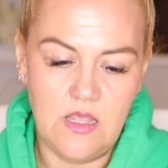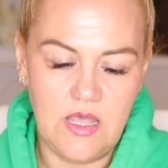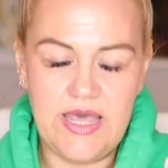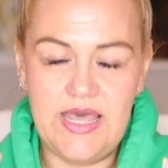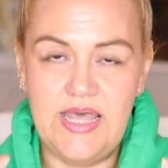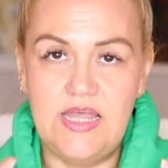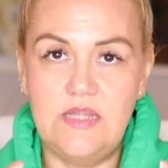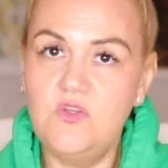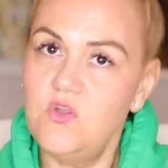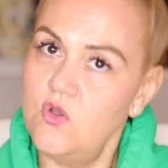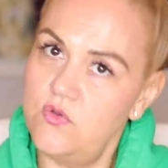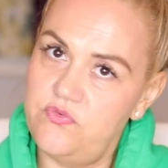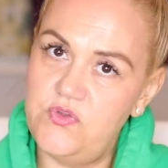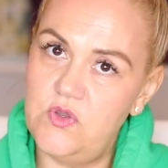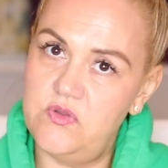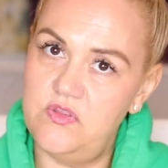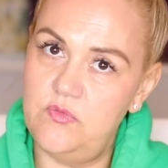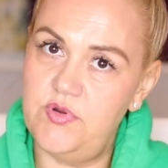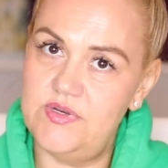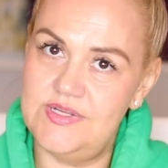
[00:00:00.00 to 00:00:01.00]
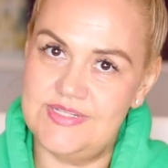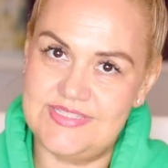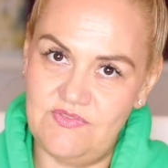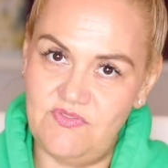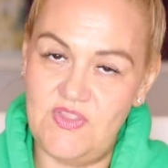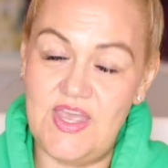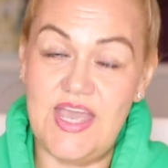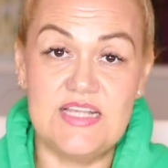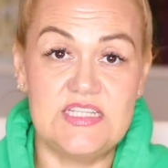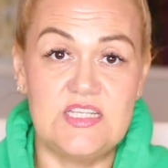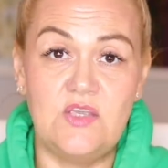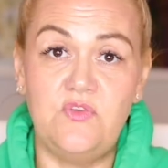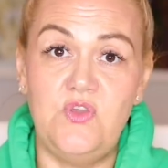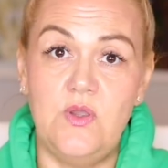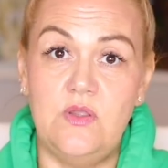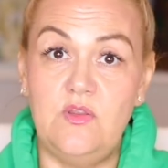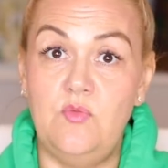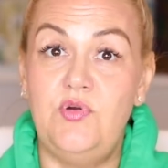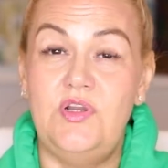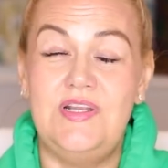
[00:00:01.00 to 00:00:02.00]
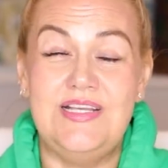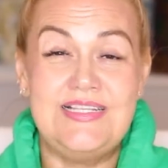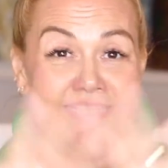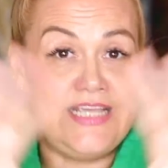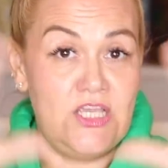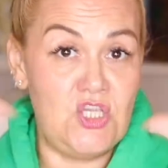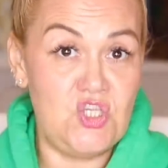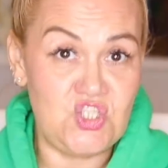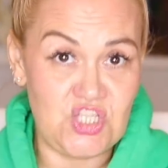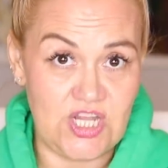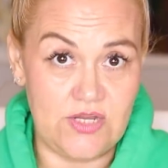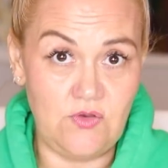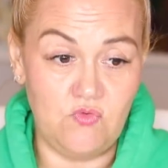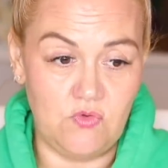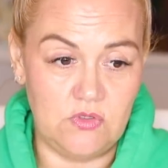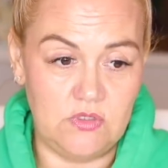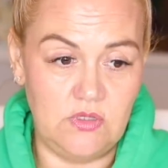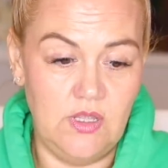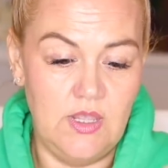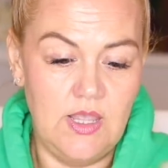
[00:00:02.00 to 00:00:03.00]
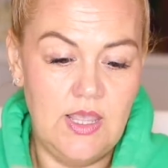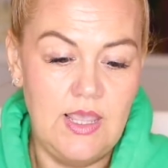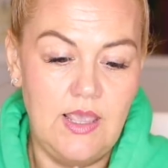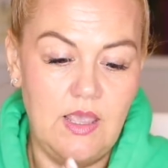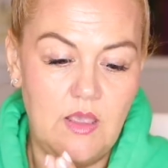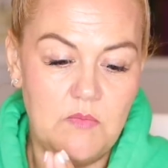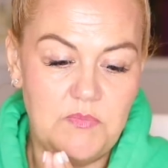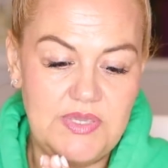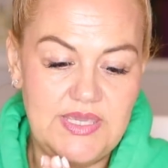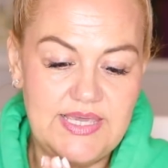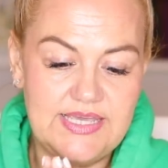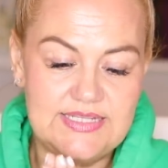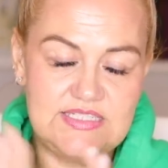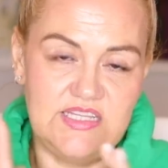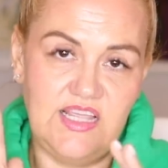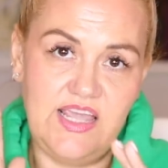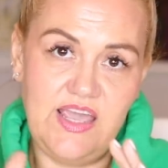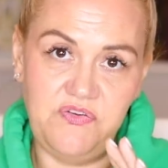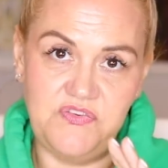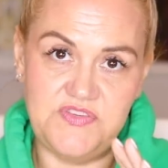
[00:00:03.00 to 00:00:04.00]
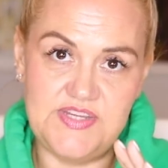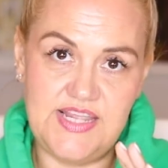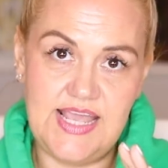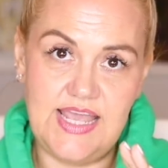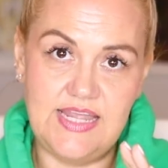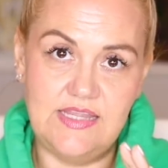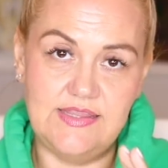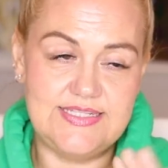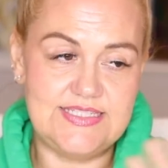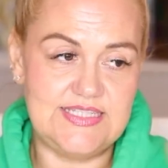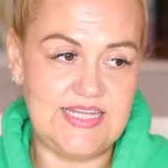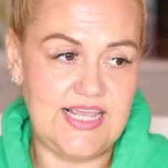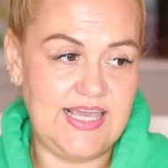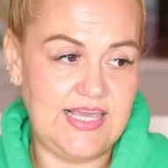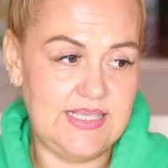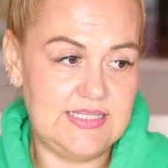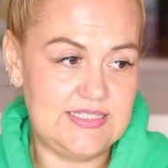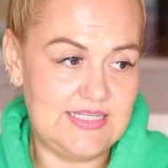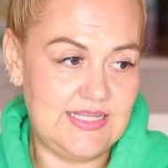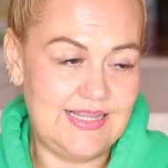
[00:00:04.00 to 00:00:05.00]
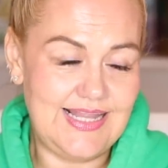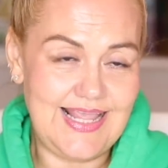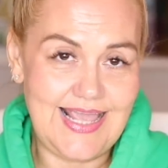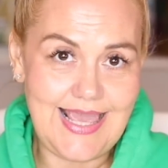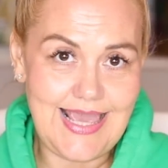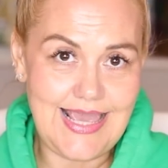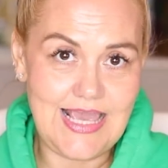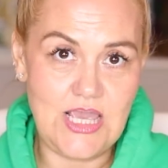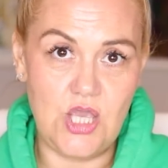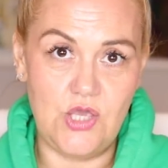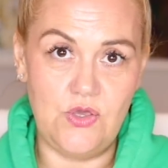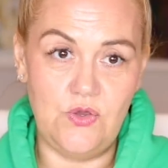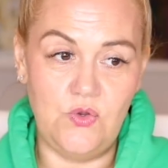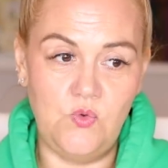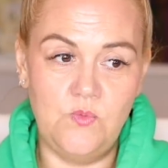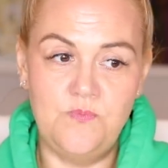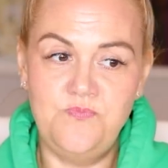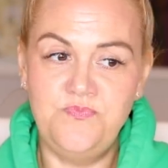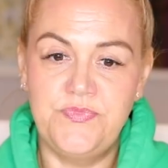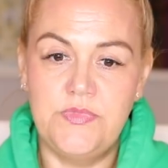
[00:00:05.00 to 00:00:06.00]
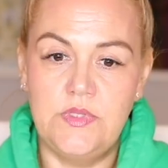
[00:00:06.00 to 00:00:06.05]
Uh, not a few other products of theirs, a few other products in general, because the FDA in the States and the EU